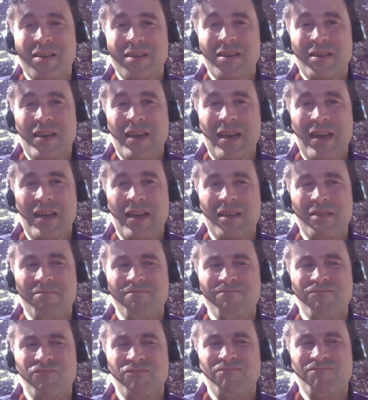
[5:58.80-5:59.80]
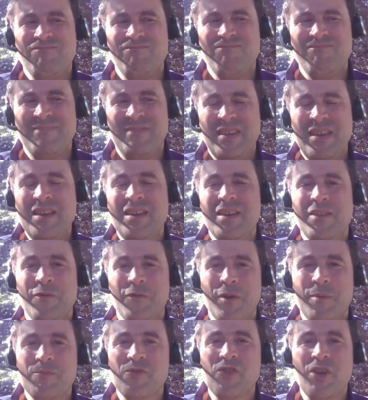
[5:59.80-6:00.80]
And take it
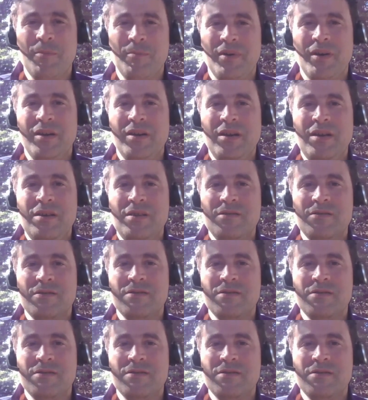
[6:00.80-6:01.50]
from somebody